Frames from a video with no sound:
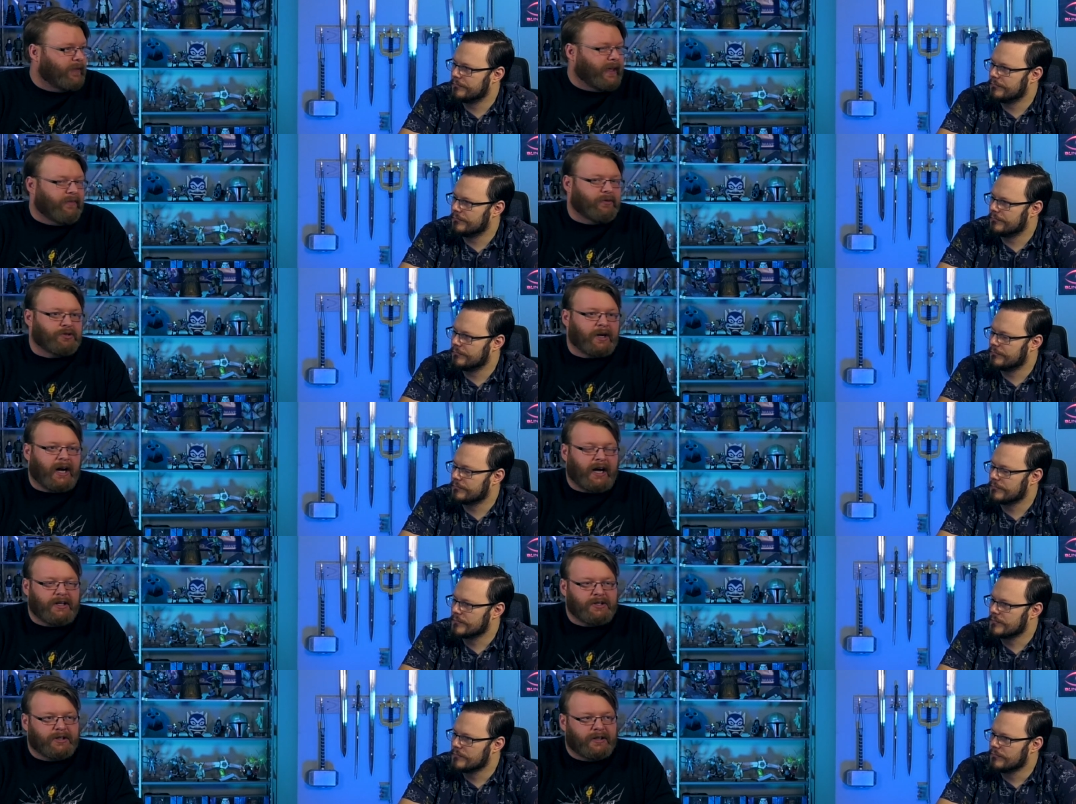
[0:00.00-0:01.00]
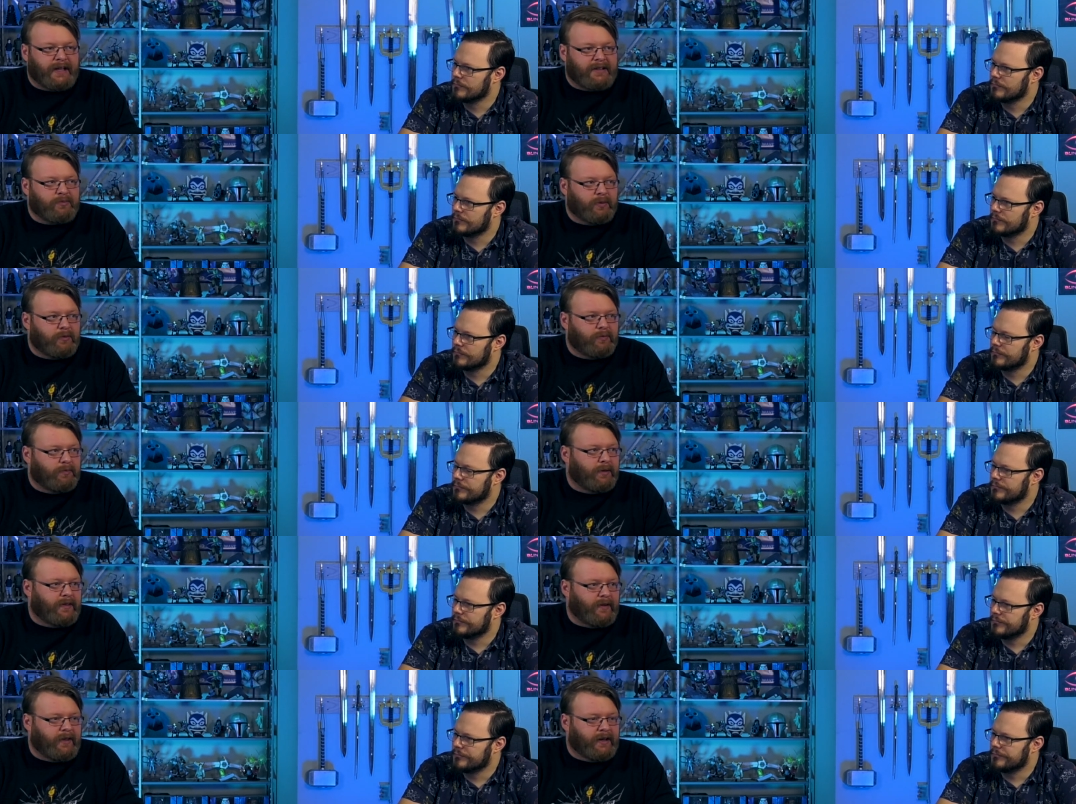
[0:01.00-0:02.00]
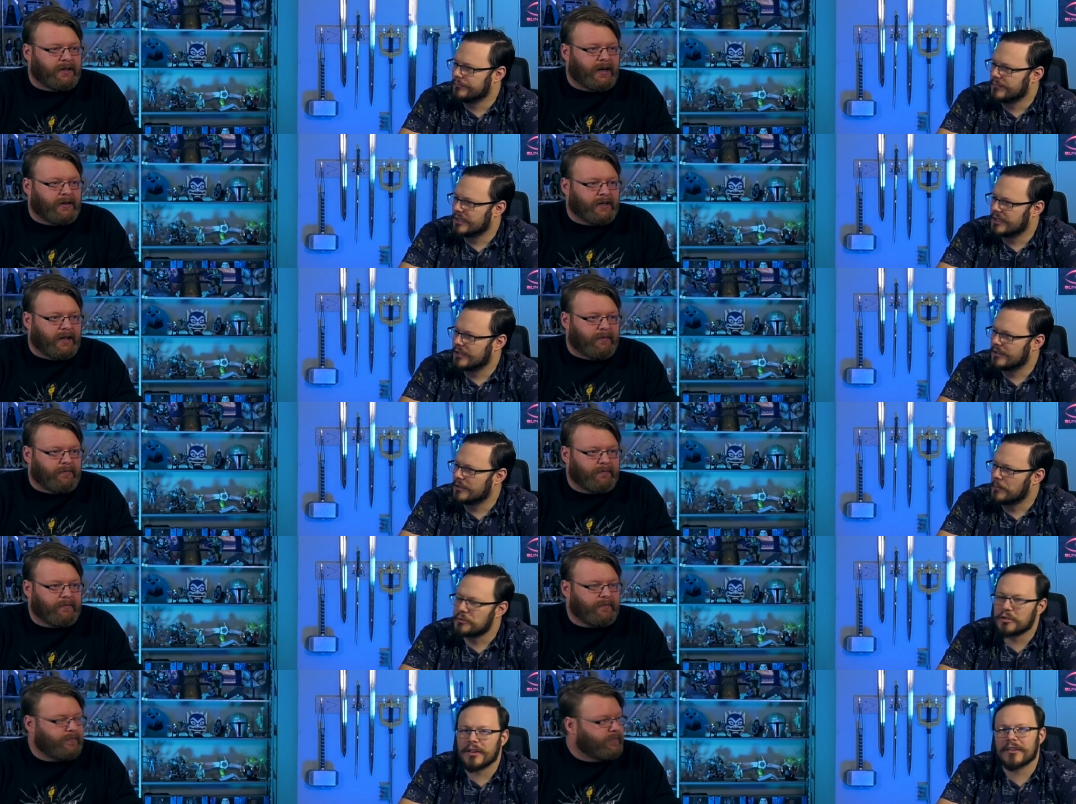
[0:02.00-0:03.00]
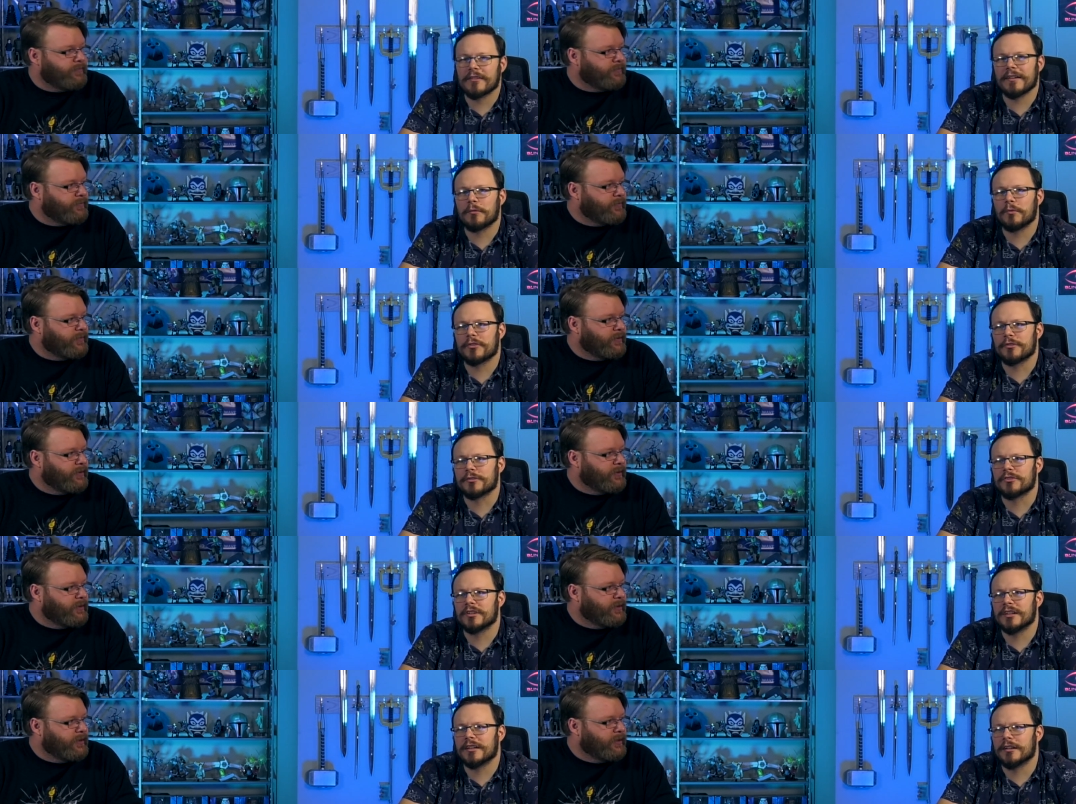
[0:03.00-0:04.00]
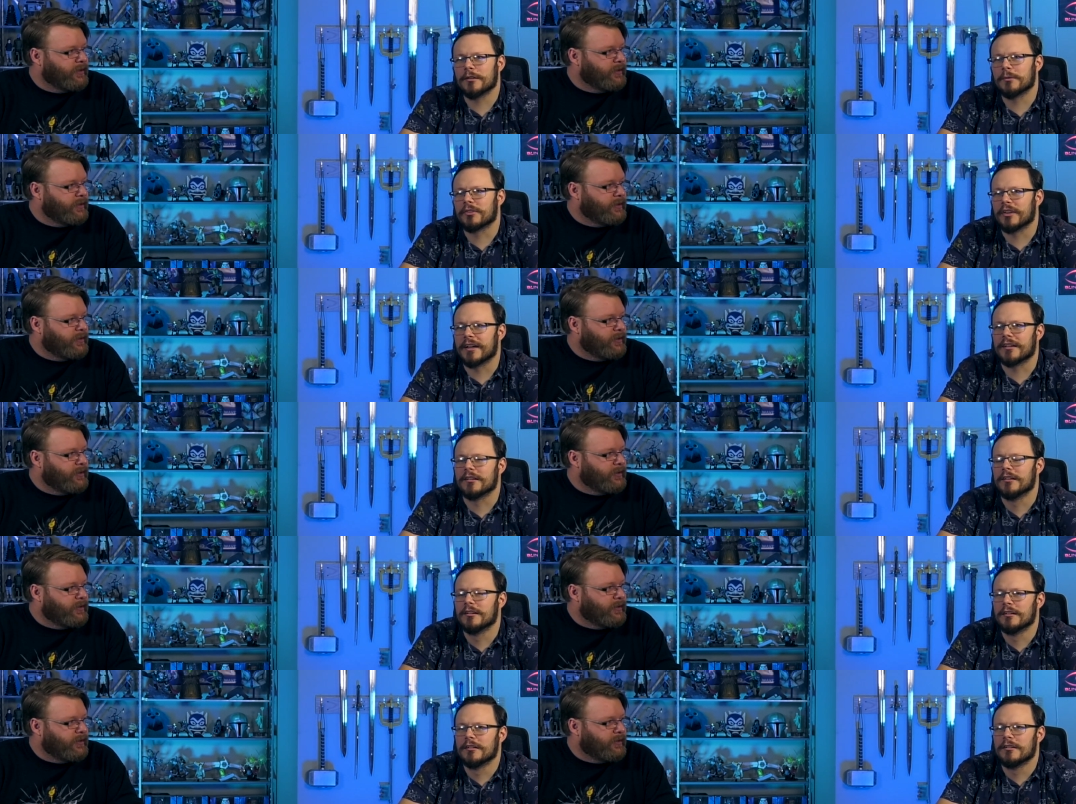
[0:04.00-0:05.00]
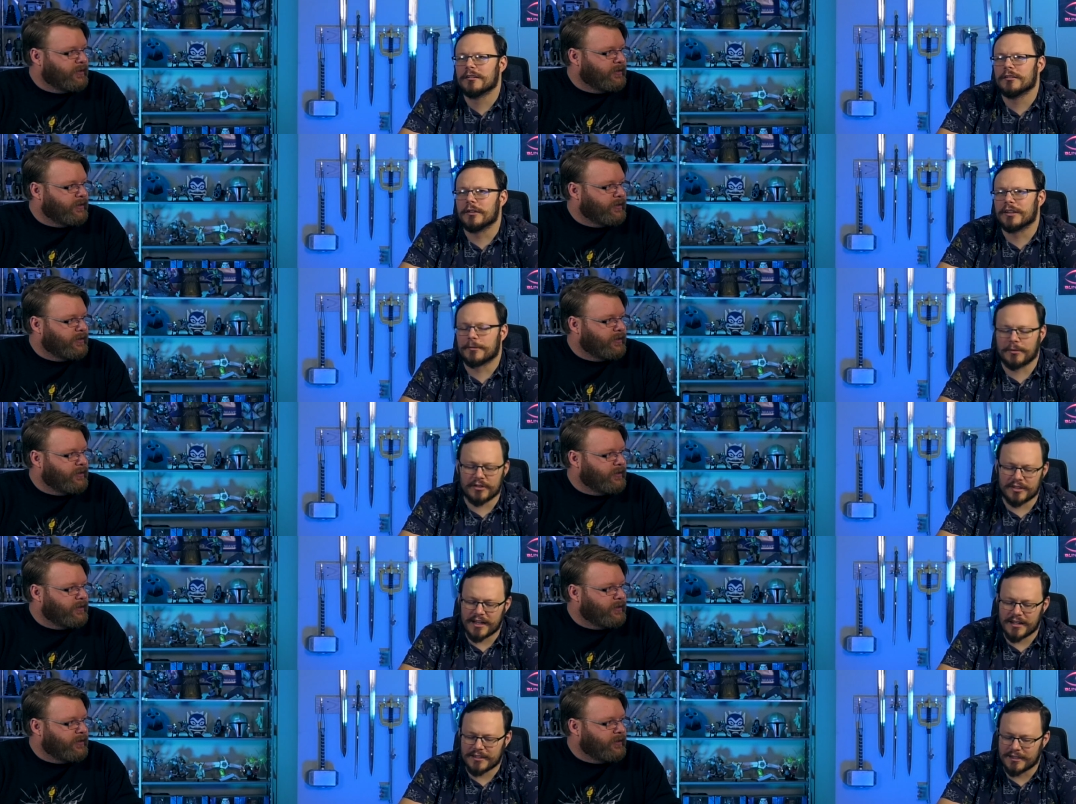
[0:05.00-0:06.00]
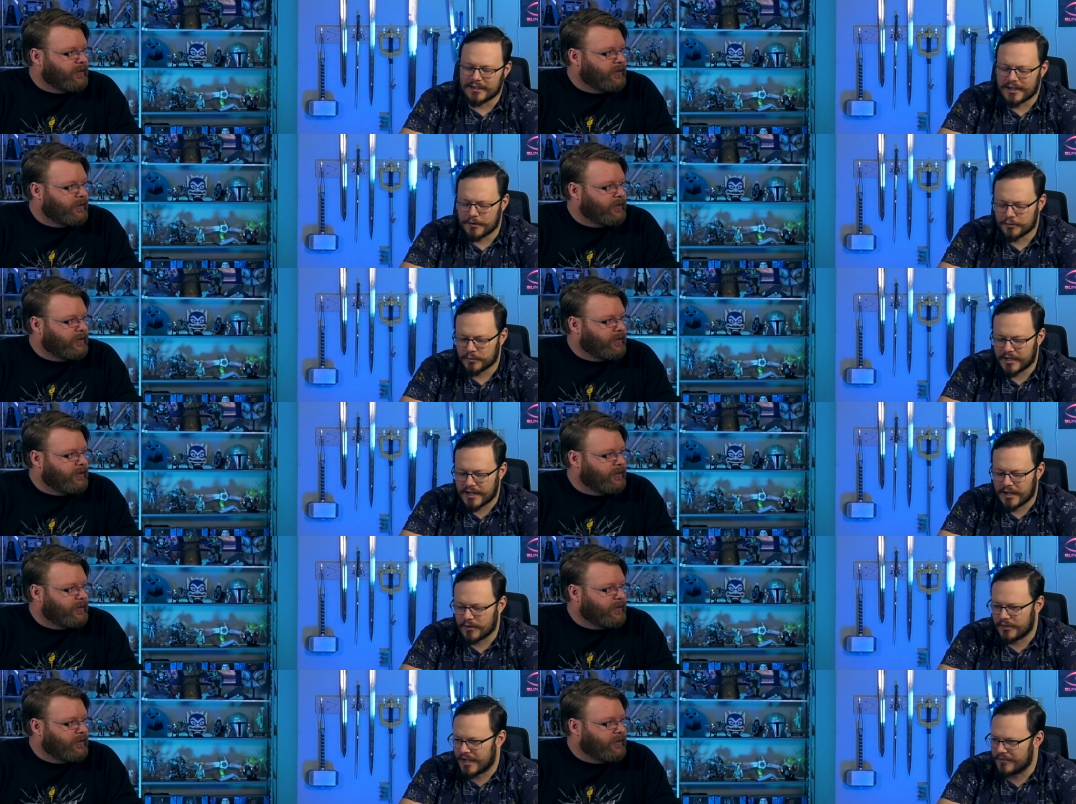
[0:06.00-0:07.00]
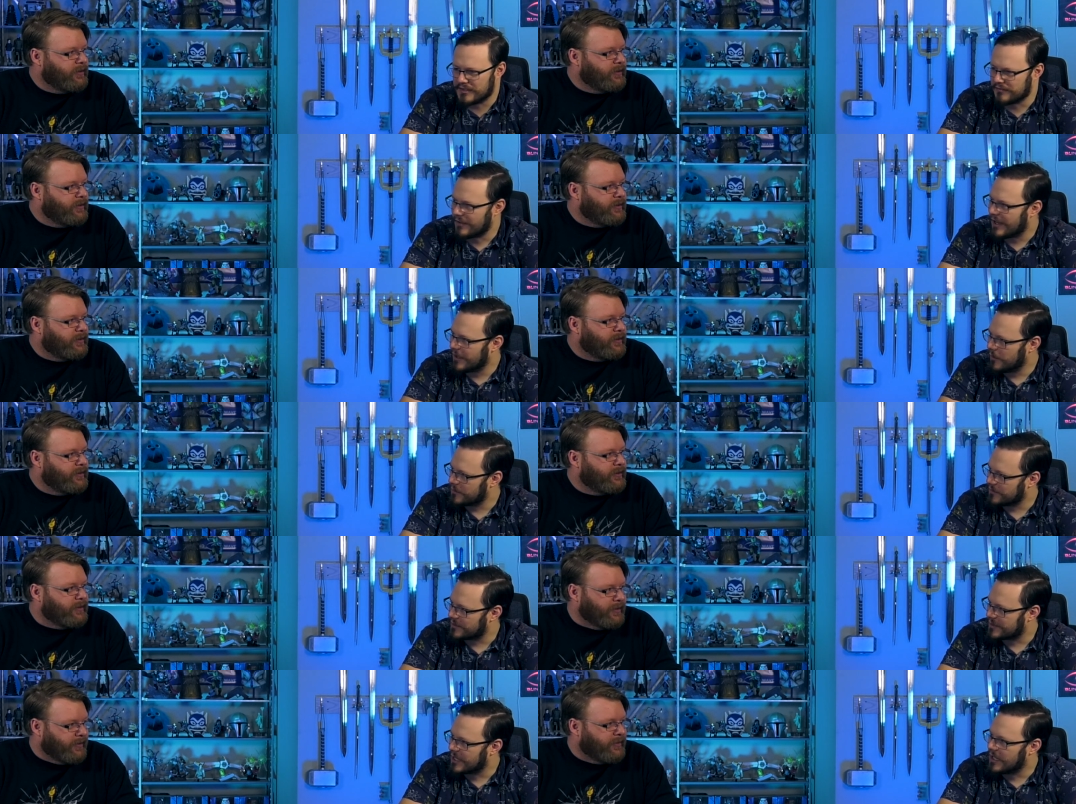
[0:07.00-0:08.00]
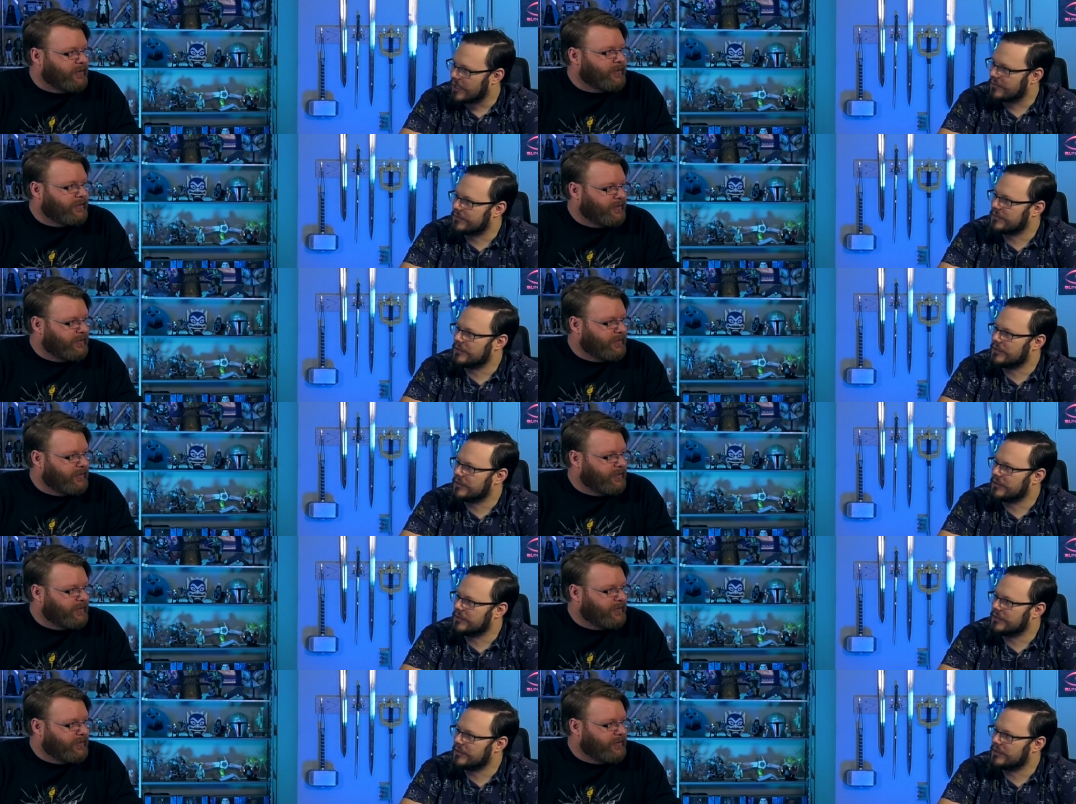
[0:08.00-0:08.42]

Speaker 1: they infiltrate Hydra, and that's been there the entire time. Yeah,
Speaker 2: I'm just trying to think of like what they're seeding here with like, you know, they talk about the dad taking the coward's way out. They have these vials of yeah. stuff. You